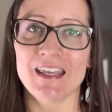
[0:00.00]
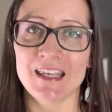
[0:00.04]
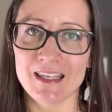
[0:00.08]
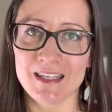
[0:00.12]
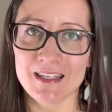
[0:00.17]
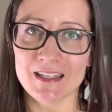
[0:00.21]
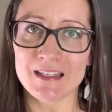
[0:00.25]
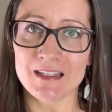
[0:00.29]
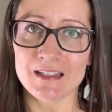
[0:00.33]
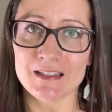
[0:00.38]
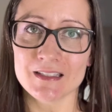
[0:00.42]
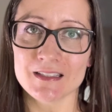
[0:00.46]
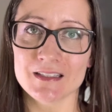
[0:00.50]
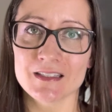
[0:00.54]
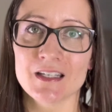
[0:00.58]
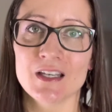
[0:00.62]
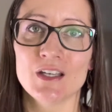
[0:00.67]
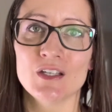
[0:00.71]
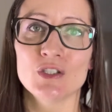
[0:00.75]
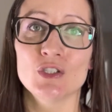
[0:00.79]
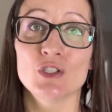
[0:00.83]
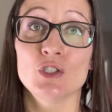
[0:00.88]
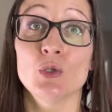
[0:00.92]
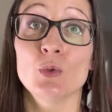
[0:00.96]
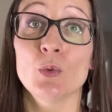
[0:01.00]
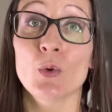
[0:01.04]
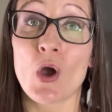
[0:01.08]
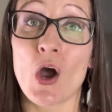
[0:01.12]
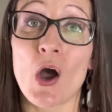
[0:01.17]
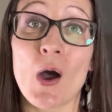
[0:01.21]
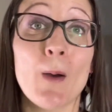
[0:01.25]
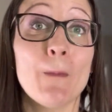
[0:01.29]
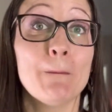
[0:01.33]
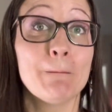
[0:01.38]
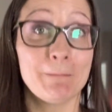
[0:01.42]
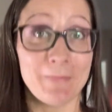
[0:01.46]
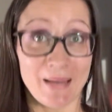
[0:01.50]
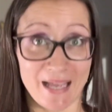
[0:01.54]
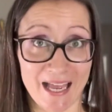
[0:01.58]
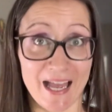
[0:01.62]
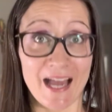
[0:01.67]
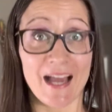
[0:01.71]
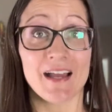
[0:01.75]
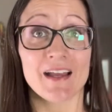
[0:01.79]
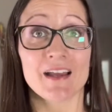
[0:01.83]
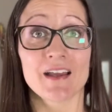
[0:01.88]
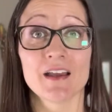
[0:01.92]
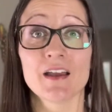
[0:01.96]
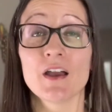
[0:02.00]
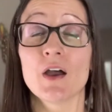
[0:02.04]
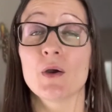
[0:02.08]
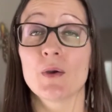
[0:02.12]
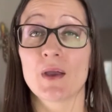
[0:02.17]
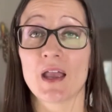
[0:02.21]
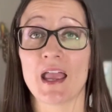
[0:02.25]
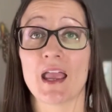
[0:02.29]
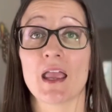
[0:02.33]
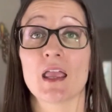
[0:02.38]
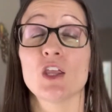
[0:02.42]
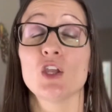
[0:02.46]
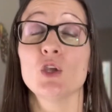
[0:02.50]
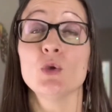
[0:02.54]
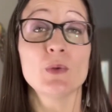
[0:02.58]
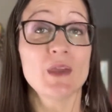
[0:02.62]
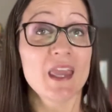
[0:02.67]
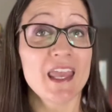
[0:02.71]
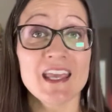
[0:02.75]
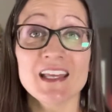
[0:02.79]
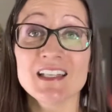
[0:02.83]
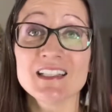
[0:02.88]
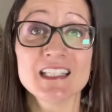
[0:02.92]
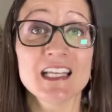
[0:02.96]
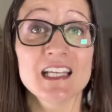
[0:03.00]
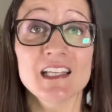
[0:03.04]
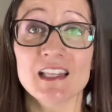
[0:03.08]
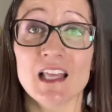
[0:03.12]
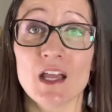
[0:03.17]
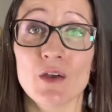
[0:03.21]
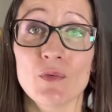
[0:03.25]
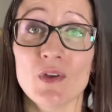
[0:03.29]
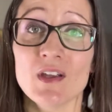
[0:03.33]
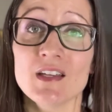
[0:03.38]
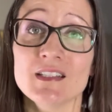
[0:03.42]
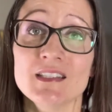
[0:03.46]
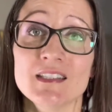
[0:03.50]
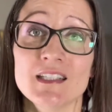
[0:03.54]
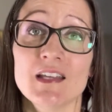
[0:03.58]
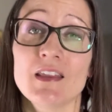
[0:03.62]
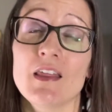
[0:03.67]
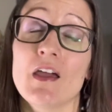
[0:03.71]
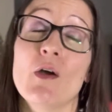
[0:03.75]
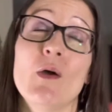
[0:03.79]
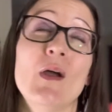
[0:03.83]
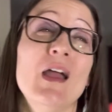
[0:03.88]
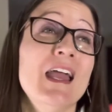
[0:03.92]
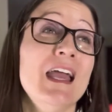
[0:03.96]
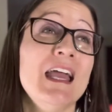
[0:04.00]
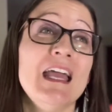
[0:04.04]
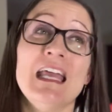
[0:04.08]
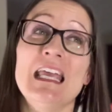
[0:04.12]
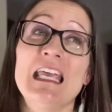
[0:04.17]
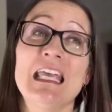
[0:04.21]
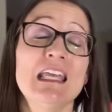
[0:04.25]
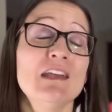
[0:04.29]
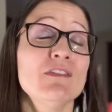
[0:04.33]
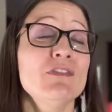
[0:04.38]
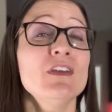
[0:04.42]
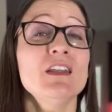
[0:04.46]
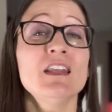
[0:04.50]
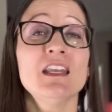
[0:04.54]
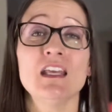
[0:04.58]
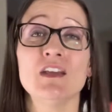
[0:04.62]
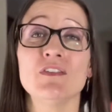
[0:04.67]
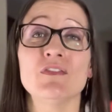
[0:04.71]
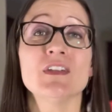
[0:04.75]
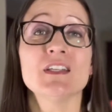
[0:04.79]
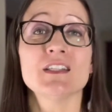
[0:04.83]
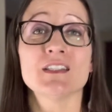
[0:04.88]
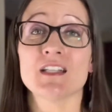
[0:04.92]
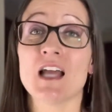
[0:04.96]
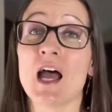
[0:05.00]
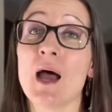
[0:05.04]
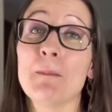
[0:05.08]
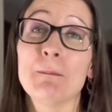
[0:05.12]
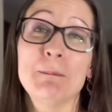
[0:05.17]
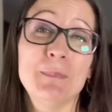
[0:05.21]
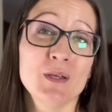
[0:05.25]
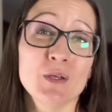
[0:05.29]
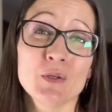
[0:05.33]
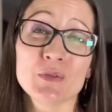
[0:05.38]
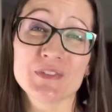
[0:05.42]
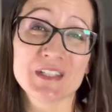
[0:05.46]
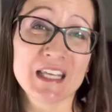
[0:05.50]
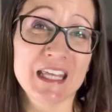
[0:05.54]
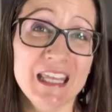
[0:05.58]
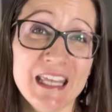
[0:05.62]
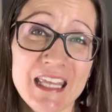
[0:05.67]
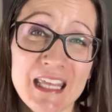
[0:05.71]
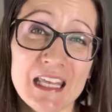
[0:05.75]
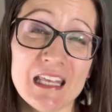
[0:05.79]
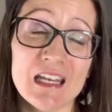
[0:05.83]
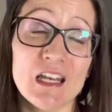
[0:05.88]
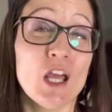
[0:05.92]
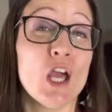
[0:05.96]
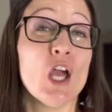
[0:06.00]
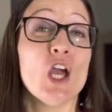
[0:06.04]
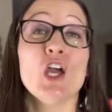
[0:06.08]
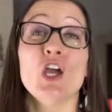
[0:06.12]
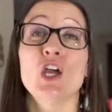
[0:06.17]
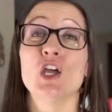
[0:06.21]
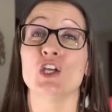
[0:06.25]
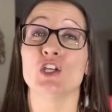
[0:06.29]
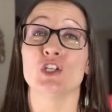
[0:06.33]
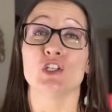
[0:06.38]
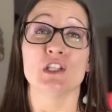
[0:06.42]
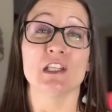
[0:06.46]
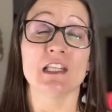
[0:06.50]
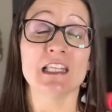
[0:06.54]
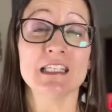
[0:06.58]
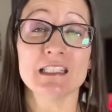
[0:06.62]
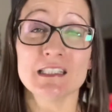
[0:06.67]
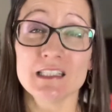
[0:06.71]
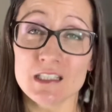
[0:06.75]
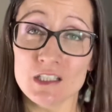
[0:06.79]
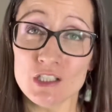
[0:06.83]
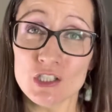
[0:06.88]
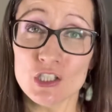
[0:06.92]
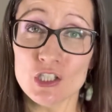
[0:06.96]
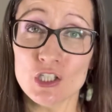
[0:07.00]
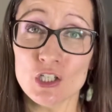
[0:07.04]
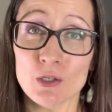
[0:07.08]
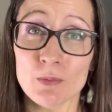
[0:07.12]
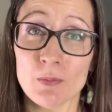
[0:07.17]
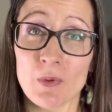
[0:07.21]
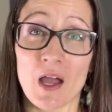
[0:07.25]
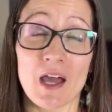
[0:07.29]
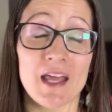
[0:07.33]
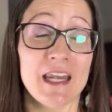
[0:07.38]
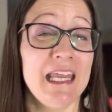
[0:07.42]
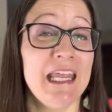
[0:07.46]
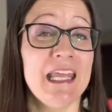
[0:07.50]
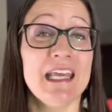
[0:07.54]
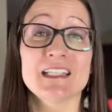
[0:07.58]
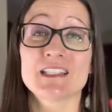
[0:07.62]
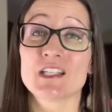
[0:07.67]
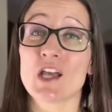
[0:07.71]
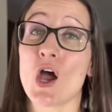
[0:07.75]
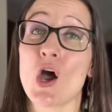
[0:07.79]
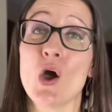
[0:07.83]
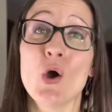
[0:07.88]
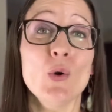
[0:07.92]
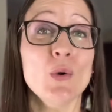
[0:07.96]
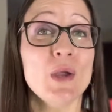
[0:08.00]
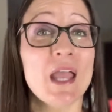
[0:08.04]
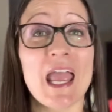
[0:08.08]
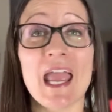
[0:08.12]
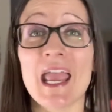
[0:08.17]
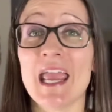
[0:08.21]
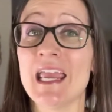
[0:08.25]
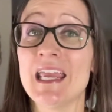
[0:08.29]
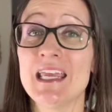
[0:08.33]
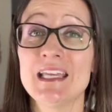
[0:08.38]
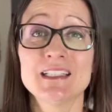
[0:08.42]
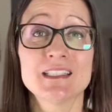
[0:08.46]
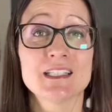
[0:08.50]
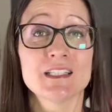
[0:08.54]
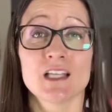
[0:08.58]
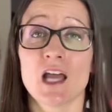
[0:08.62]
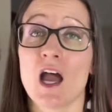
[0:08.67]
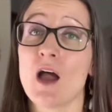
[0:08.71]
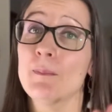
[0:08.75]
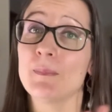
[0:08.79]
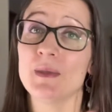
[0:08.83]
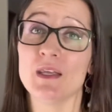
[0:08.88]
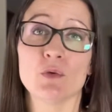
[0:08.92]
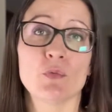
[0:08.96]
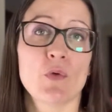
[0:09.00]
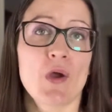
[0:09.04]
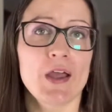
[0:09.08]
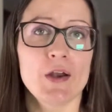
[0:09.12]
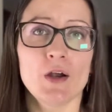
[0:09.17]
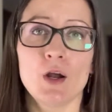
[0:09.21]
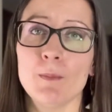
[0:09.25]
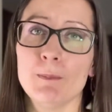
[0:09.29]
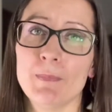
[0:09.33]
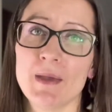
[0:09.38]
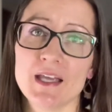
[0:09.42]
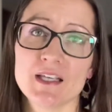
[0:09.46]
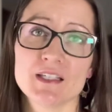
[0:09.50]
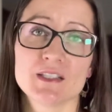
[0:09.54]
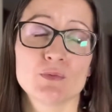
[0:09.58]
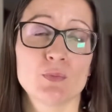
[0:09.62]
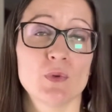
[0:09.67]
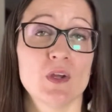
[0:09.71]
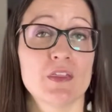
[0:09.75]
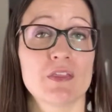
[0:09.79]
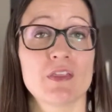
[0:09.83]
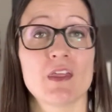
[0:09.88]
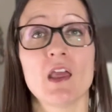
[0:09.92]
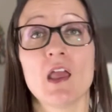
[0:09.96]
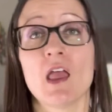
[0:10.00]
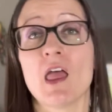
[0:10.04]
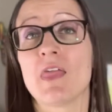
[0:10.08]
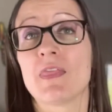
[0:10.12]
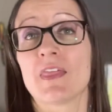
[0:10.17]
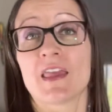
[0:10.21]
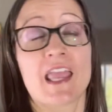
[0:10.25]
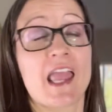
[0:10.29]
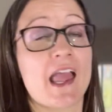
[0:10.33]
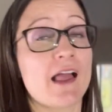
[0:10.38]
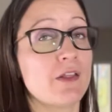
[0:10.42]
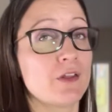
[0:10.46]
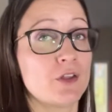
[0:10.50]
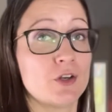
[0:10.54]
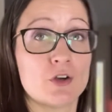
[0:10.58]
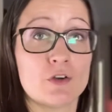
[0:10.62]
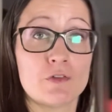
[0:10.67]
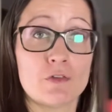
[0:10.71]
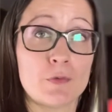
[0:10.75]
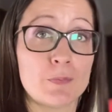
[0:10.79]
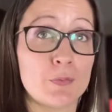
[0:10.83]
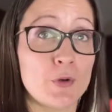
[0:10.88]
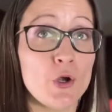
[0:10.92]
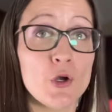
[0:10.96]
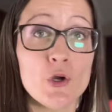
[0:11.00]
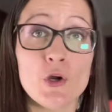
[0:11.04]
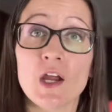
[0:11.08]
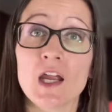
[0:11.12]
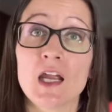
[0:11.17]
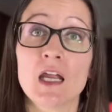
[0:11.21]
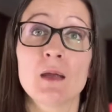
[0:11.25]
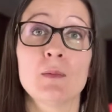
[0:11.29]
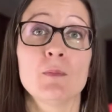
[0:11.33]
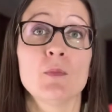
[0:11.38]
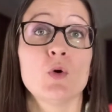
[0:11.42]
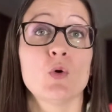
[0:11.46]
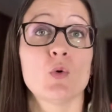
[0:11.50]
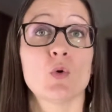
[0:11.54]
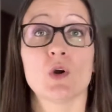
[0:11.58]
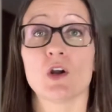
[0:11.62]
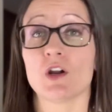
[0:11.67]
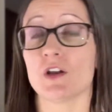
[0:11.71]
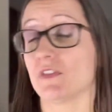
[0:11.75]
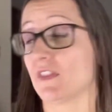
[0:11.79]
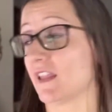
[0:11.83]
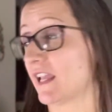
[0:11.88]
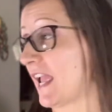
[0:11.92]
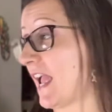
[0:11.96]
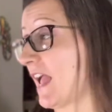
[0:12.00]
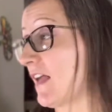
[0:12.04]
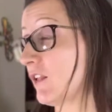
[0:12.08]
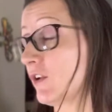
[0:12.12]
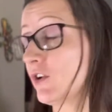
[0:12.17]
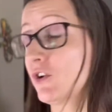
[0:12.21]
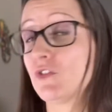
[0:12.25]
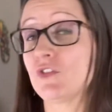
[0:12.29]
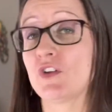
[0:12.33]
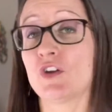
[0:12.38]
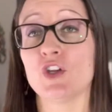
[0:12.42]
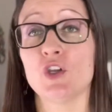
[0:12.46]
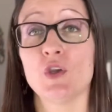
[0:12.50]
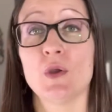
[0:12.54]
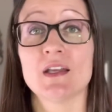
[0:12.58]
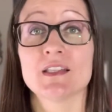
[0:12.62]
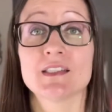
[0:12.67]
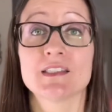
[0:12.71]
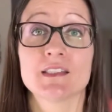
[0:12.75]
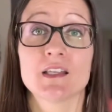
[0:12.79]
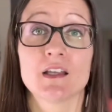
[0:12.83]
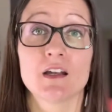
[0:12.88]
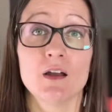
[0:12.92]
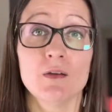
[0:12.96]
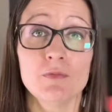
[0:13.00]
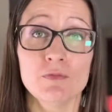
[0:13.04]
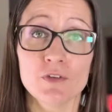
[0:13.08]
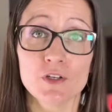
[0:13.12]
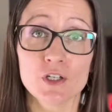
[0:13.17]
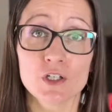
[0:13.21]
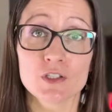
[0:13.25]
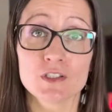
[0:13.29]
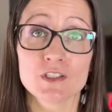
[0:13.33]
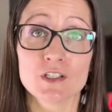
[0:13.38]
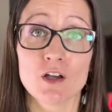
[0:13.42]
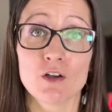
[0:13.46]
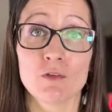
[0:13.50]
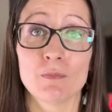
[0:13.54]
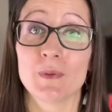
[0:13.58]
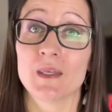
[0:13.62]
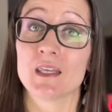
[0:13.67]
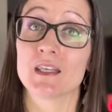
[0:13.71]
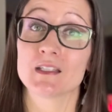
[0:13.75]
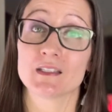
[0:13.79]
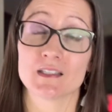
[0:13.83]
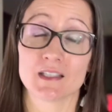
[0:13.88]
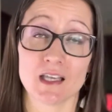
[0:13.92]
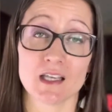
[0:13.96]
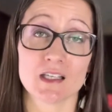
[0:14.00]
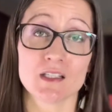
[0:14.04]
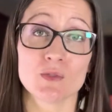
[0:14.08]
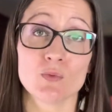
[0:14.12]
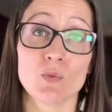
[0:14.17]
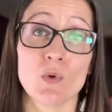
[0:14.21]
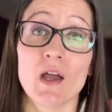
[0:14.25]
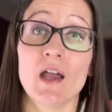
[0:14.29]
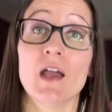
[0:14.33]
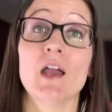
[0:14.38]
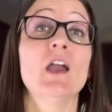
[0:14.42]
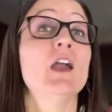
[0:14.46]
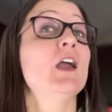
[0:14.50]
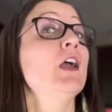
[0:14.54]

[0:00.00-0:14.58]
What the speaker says: is to come back, okay? You can take that rest day though, even if it's not built in. Listen to your body. It's okay to not be right on pace with the calendar of a program or the calendar that you had set up for yourself, because guess what?